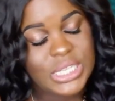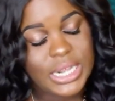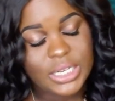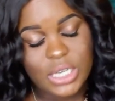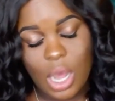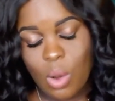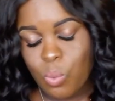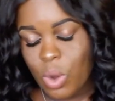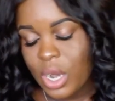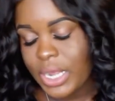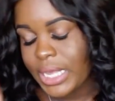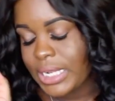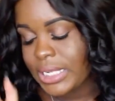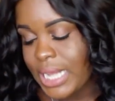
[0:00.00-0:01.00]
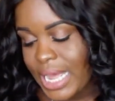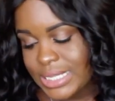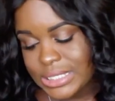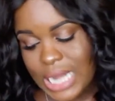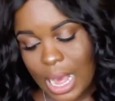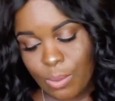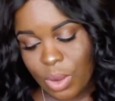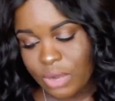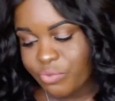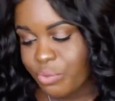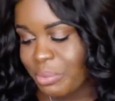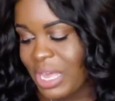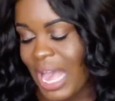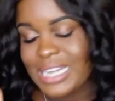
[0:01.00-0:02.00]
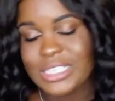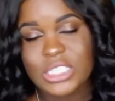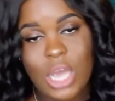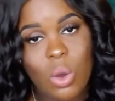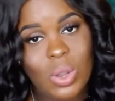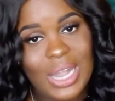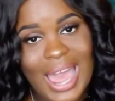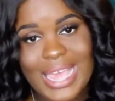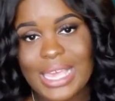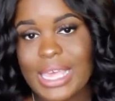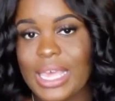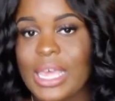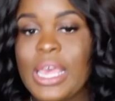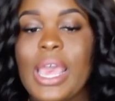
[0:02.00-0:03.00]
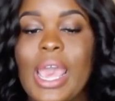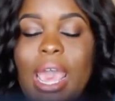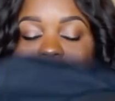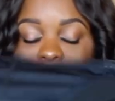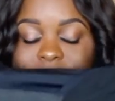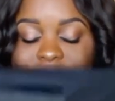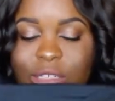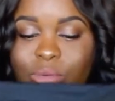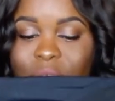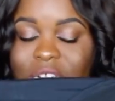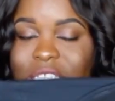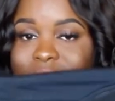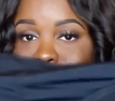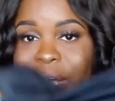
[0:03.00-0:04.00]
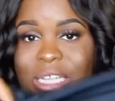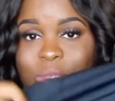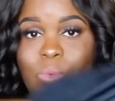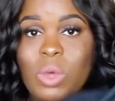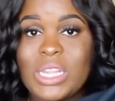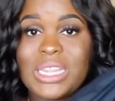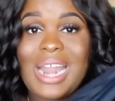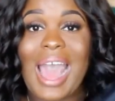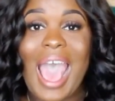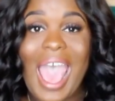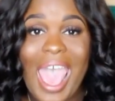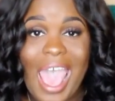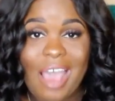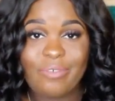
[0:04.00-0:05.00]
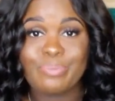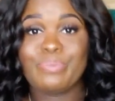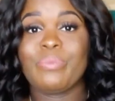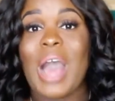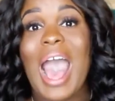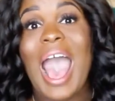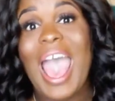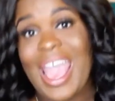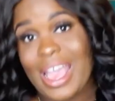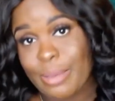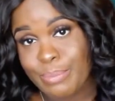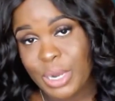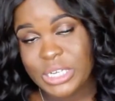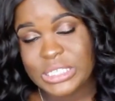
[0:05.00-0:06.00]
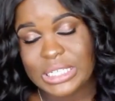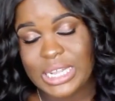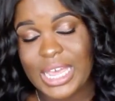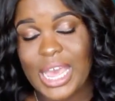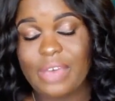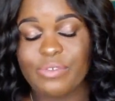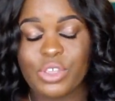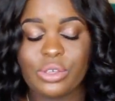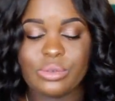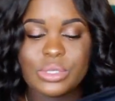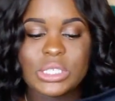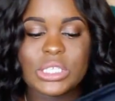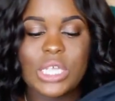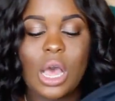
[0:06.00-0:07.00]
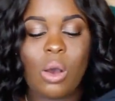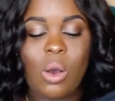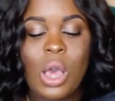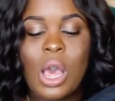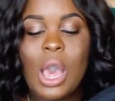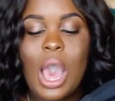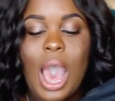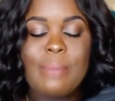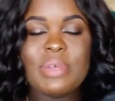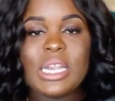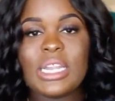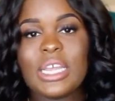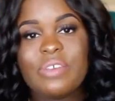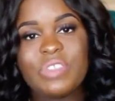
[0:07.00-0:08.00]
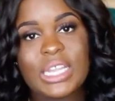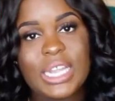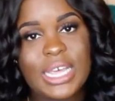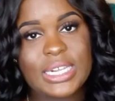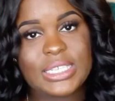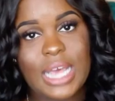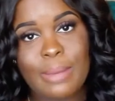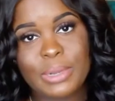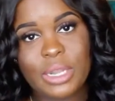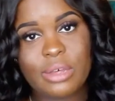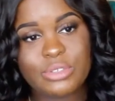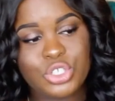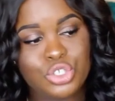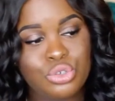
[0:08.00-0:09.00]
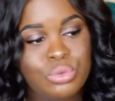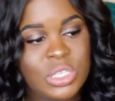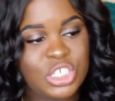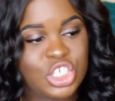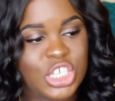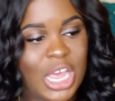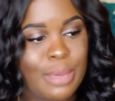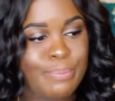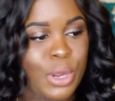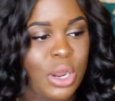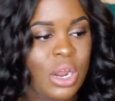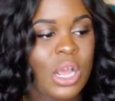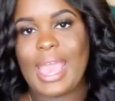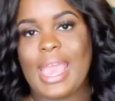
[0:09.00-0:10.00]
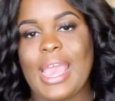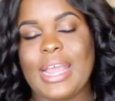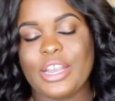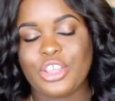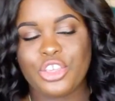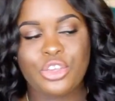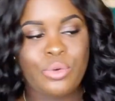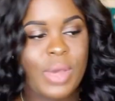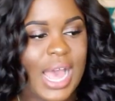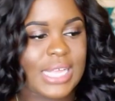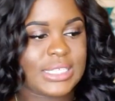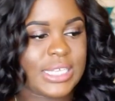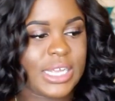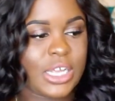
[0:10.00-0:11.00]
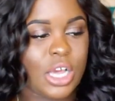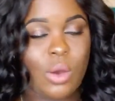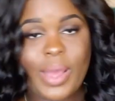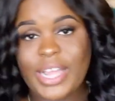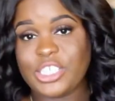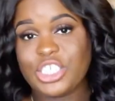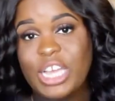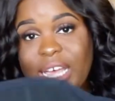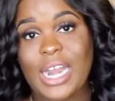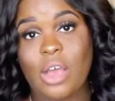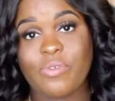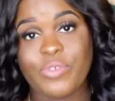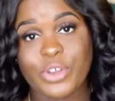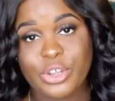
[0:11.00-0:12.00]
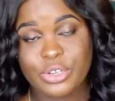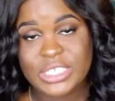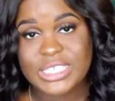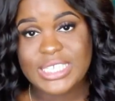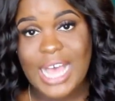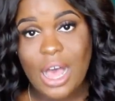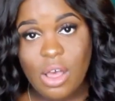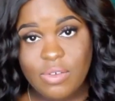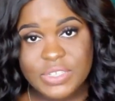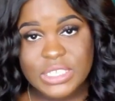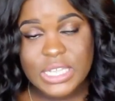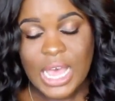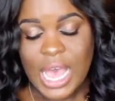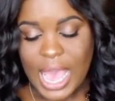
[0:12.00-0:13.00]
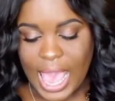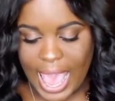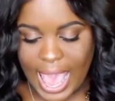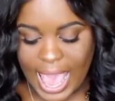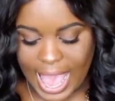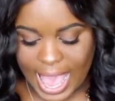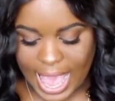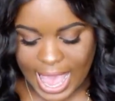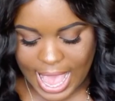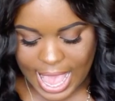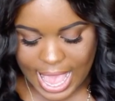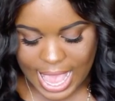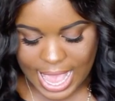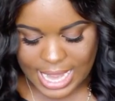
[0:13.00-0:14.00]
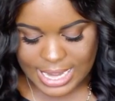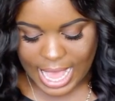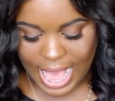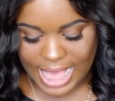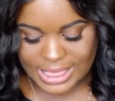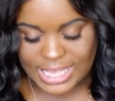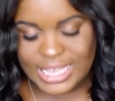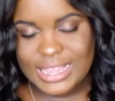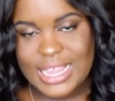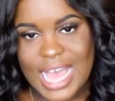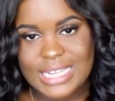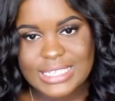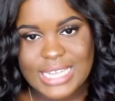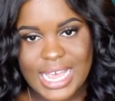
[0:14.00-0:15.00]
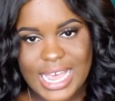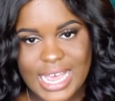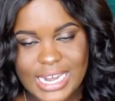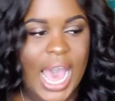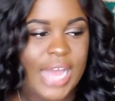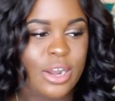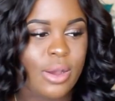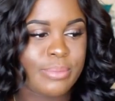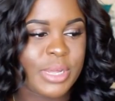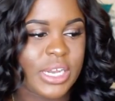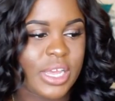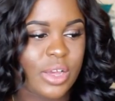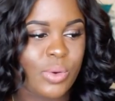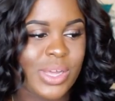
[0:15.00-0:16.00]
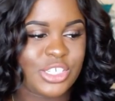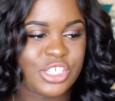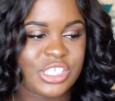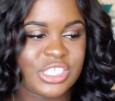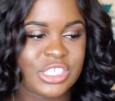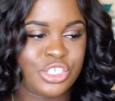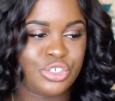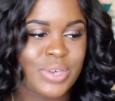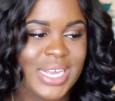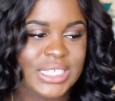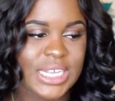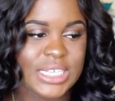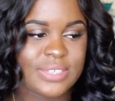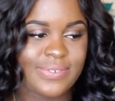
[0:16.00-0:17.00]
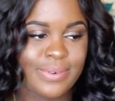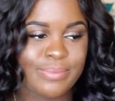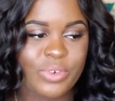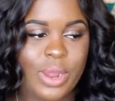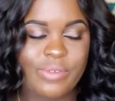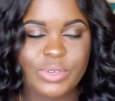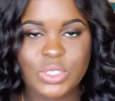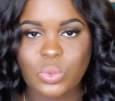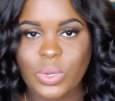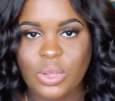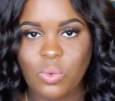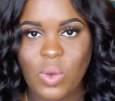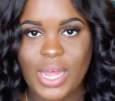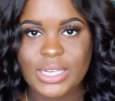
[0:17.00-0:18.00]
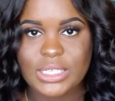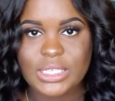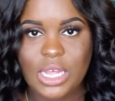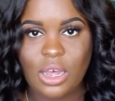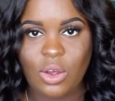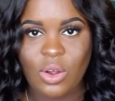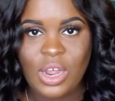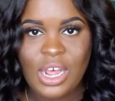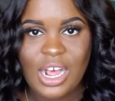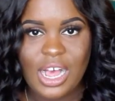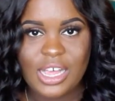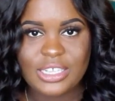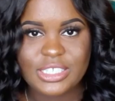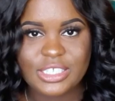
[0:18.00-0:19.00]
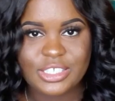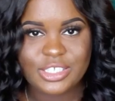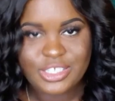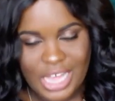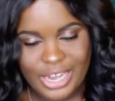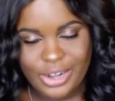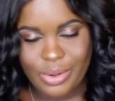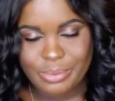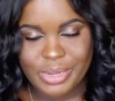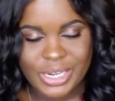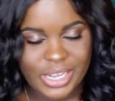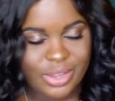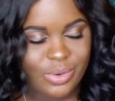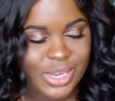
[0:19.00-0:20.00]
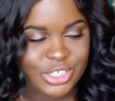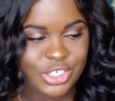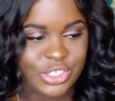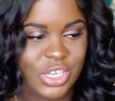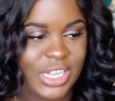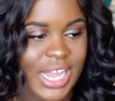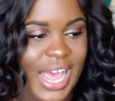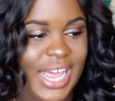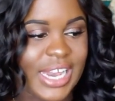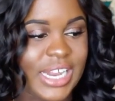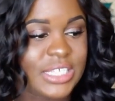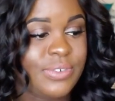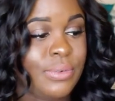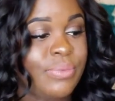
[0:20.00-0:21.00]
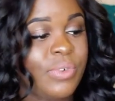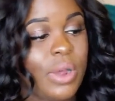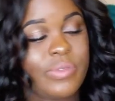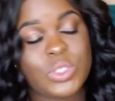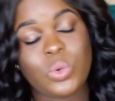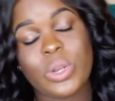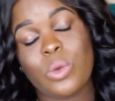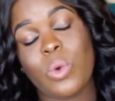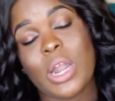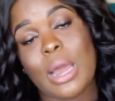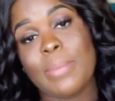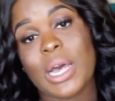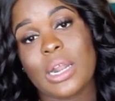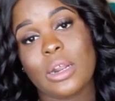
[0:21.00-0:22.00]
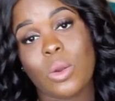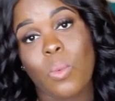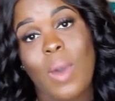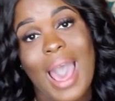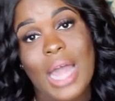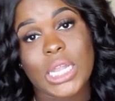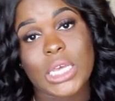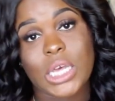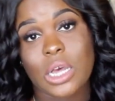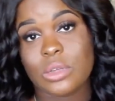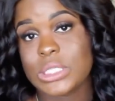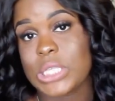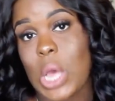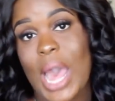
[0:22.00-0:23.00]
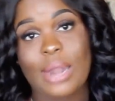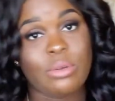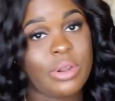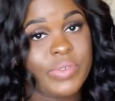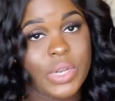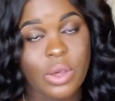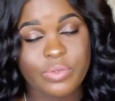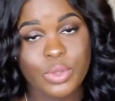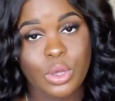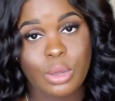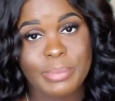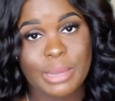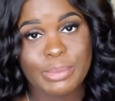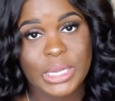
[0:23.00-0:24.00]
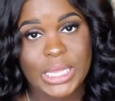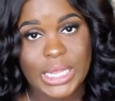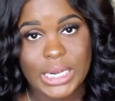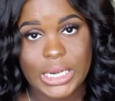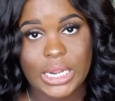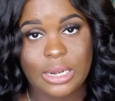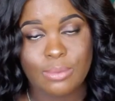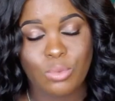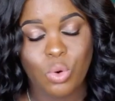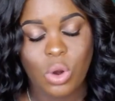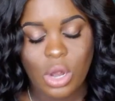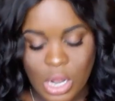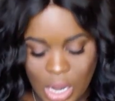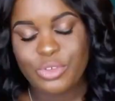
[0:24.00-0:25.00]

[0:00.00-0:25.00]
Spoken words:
They don't work. It has not worked for me. I don't like it, and this one is the best one that I personally have used. So I'm going to leave the link down below to the shaper, and you guys can go and check it out for yourselves. And I think that's it. I know I'm going to get questions. The dress is from Forever 21, so I know I'm going to get questions on that. It is from Forever 21. I bought it a while ago, so I don't even know if you're going to be able to get it anymore.